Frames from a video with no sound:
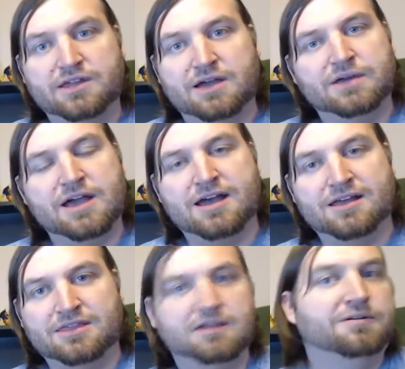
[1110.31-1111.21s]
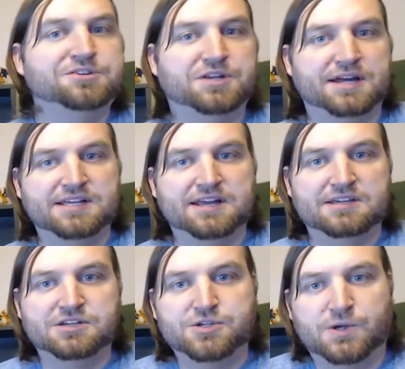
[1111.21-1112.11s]
that we got in the original
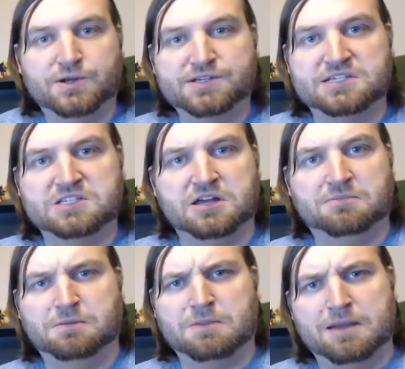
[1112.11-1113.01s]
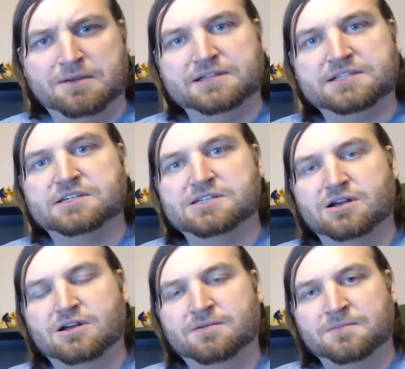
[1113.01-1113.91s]
SNES controllers. That's going to be my biggest
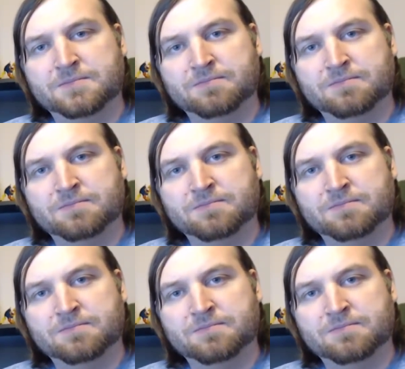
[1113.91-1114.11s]
concern.